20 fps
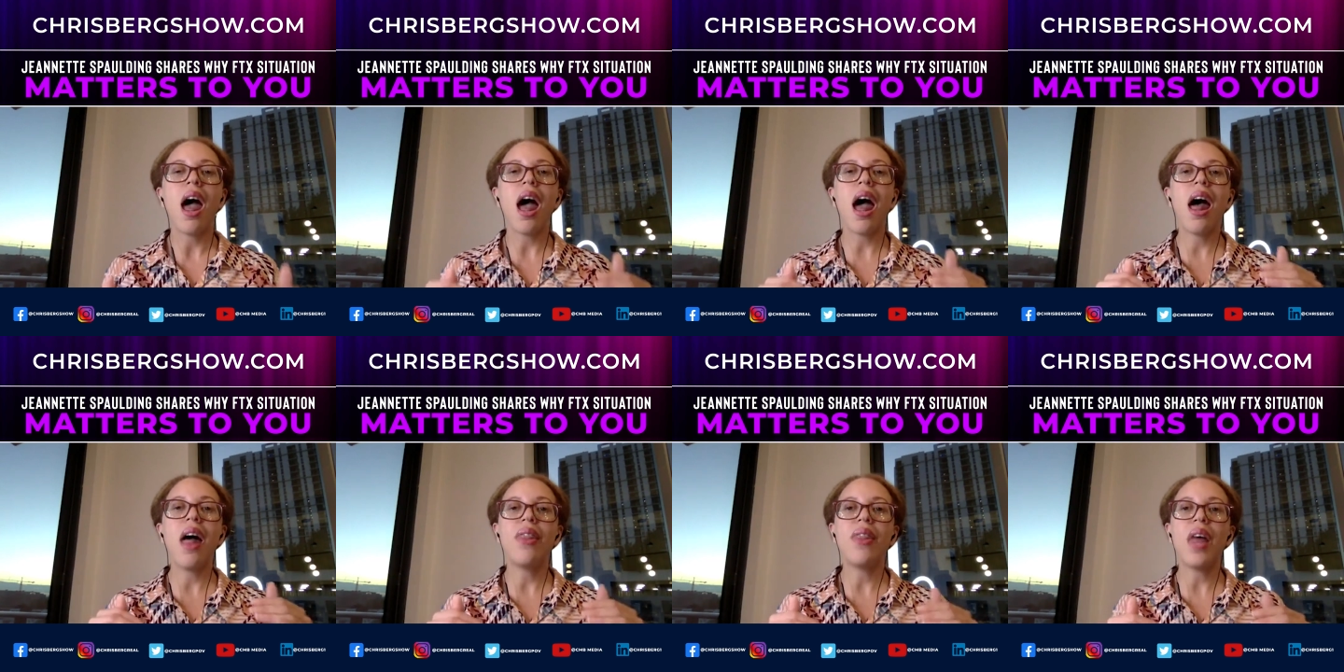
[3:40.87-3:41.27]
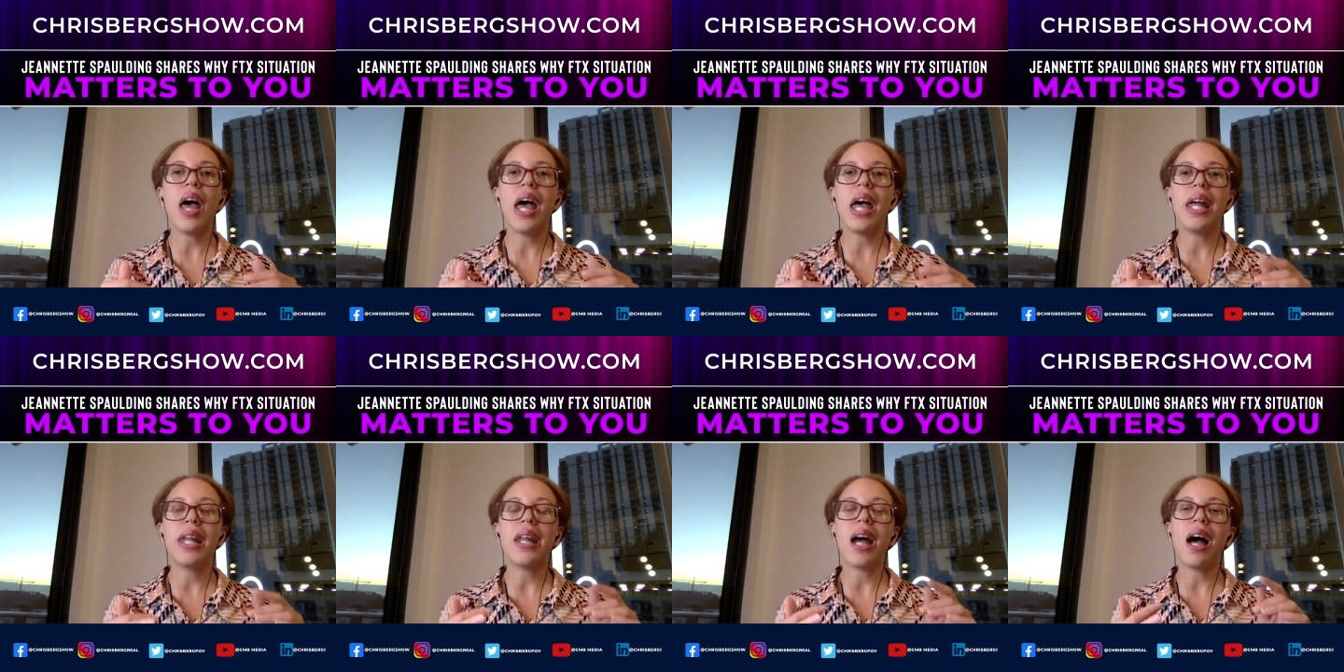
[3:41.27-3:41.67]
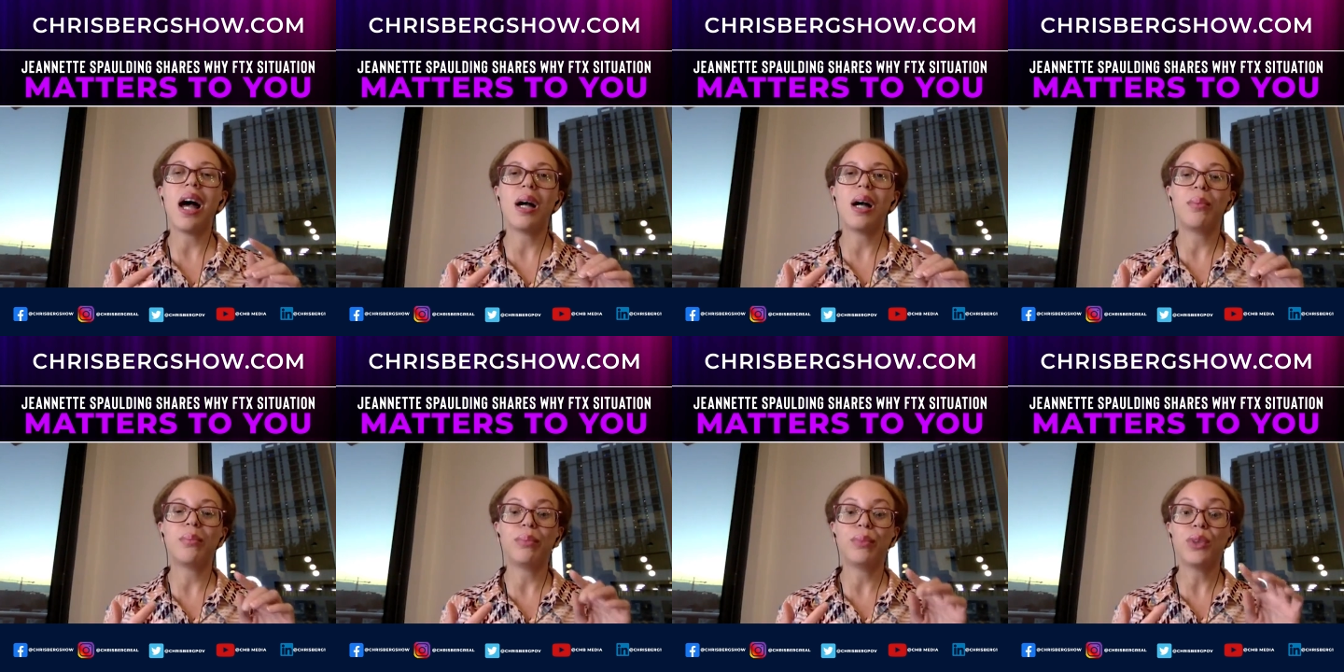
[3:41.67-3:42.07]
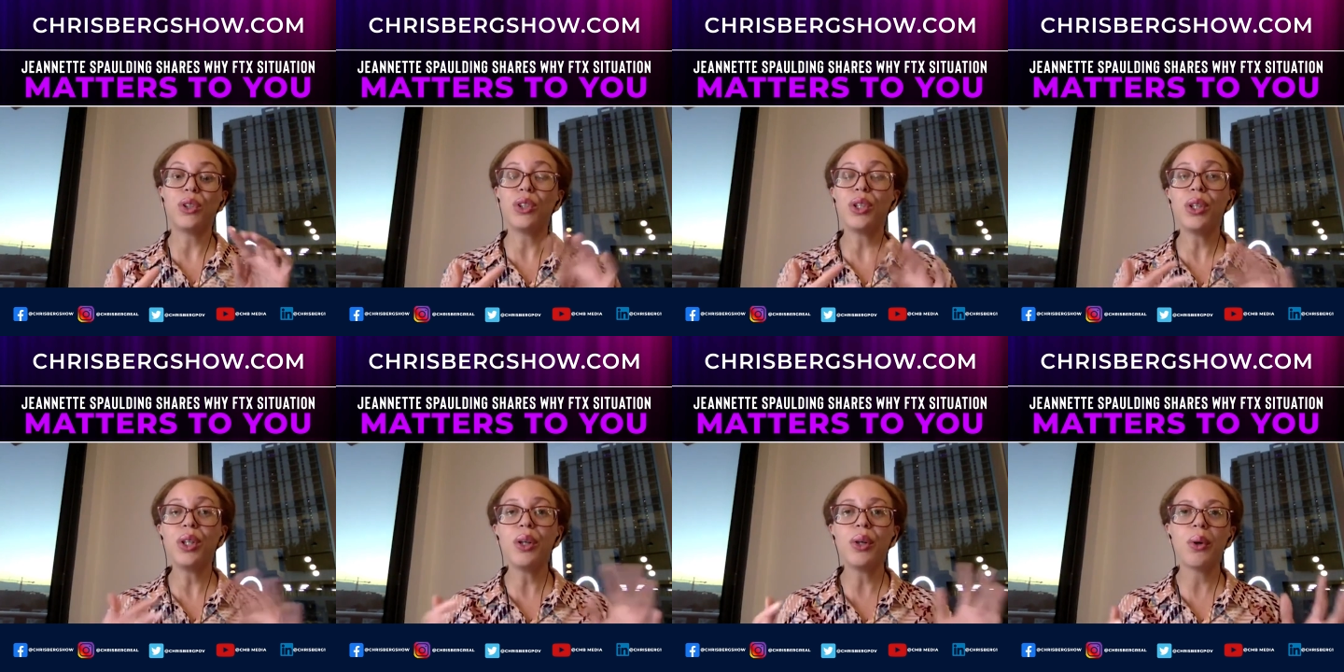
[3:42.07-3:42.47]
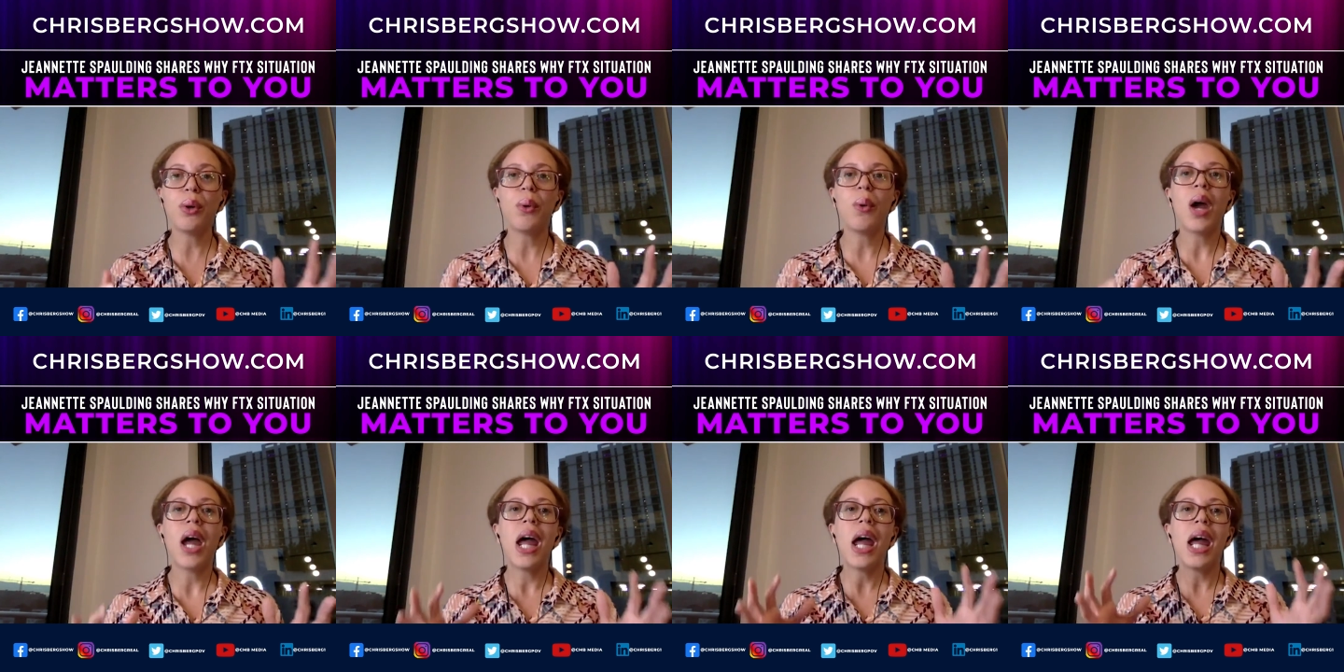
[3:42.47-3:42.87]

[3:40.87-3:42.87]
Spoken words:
And then two,